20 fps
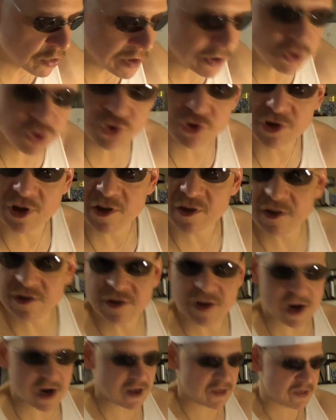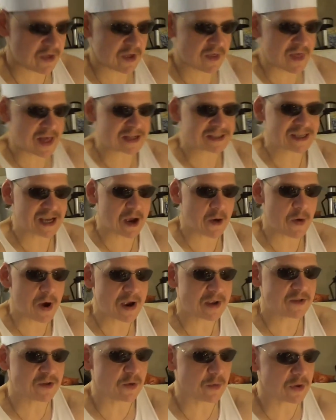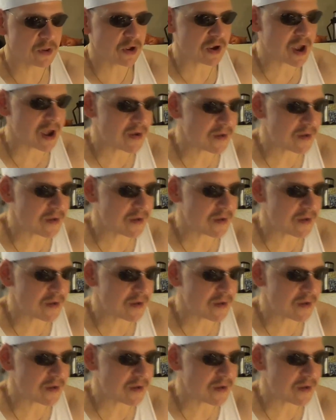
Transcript: interested in this kind of thing, that's how I do it. Look how